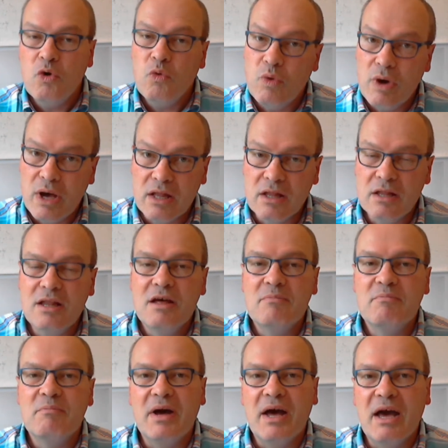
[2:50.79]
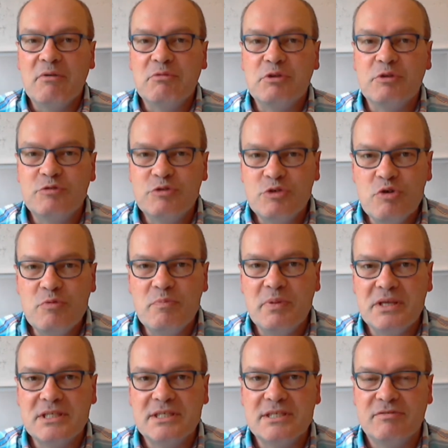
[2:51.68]
Well, I would have two
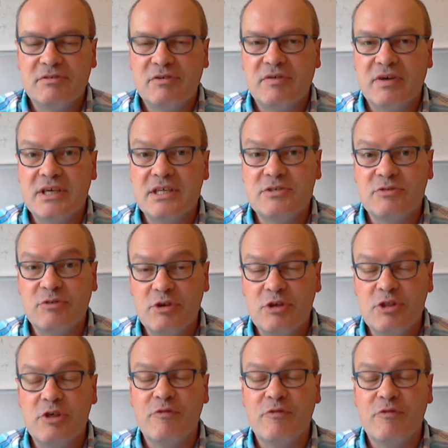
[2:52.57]
pieces of advice for you.